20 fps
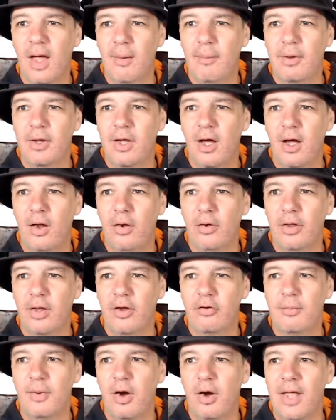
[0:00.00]
Kyle
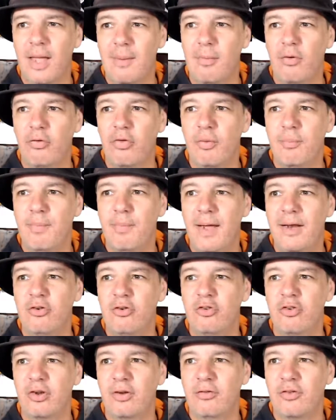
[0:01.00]
Kuzma came off the
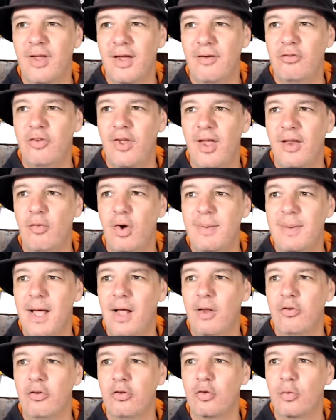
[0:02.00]
bench to have 10
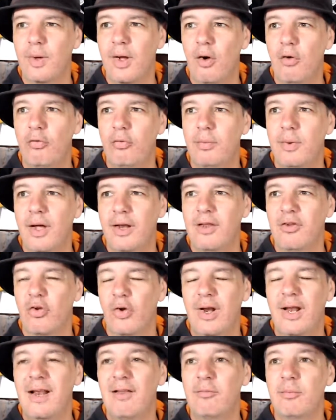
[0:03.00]
rebounds and
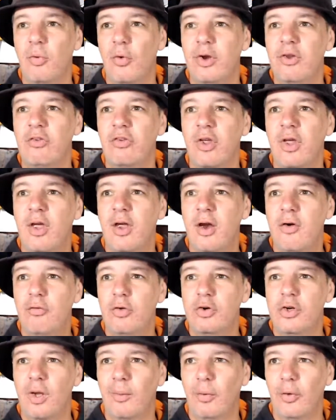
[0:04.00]
11 points
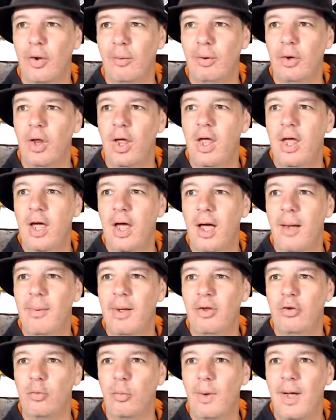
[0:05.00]
for a double-double
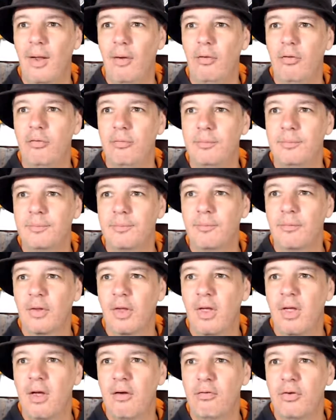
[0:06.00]
as well.
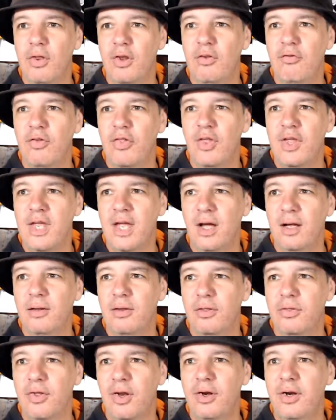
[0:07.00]
For the
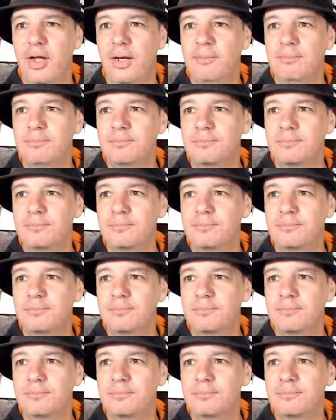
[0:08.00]
Thunder,